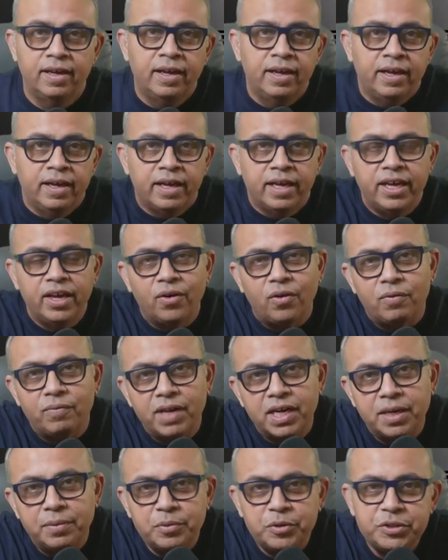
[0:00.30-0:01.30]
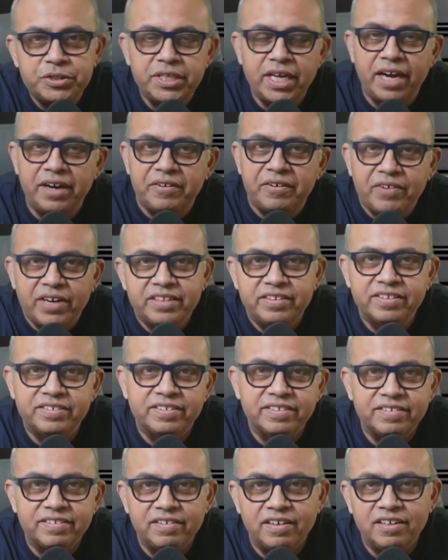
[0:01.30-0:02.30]
Hey all, welcome to Share Trek. This
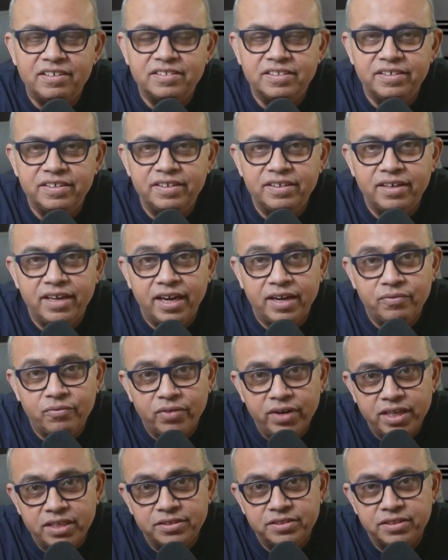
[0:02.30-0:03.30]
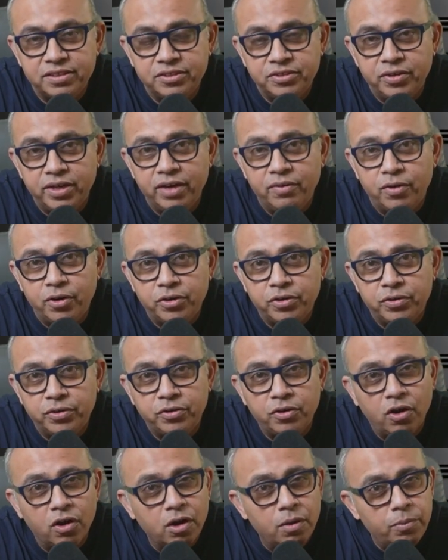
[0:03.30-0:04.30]
is Raj here. And friends, today I want to
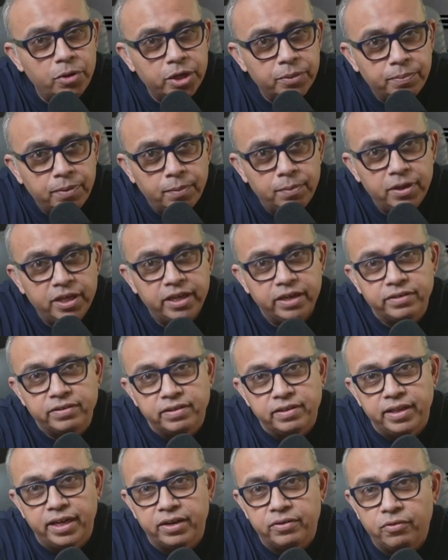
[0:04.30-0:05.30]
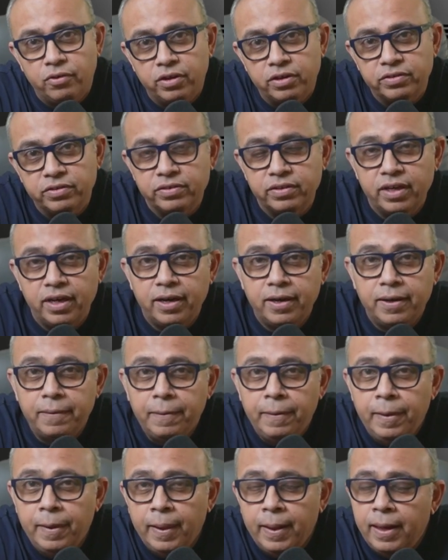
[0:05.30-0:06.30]
talk about a publication that was
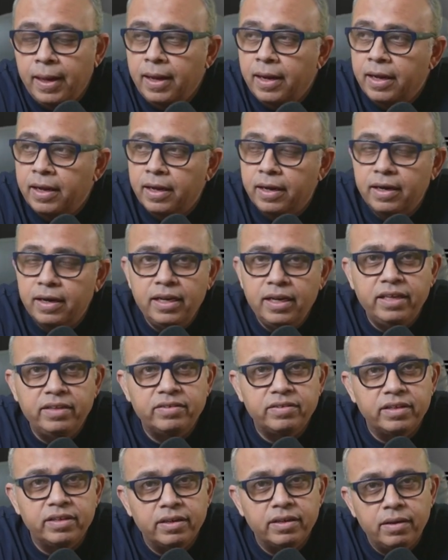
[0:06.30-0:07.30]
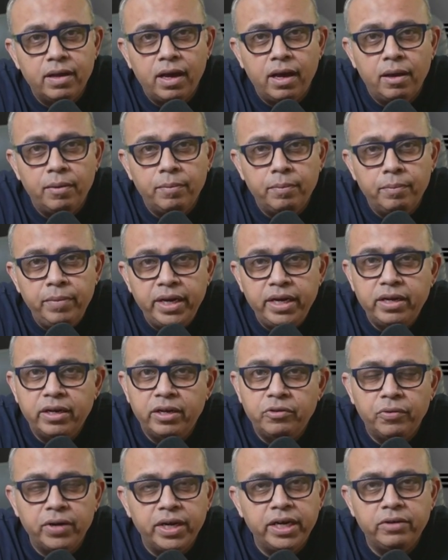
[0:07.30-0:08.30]
released in
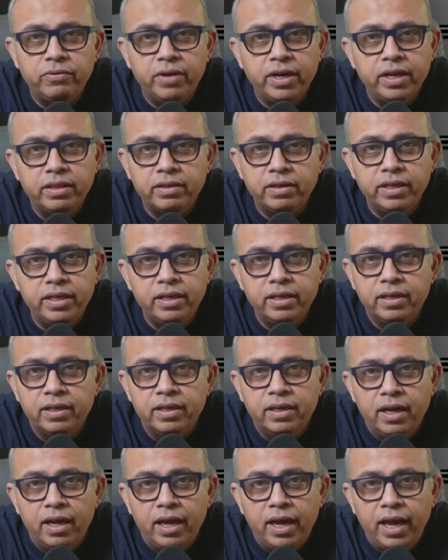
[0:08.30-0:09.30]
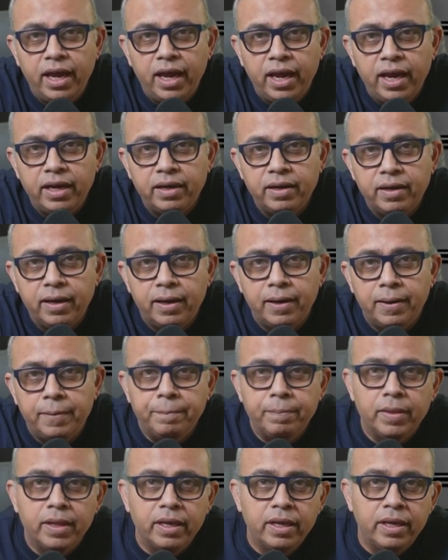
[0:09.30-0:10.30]
mid-2023.
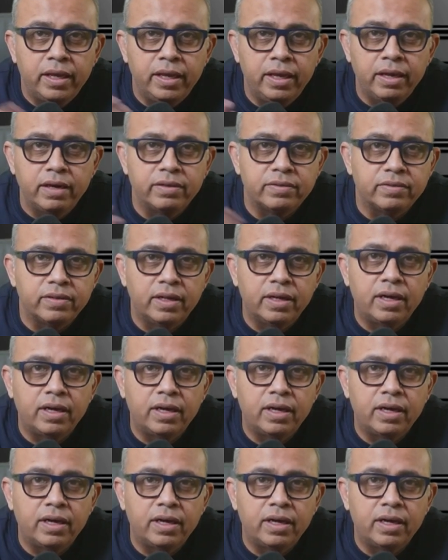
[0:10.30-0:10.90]
And here is the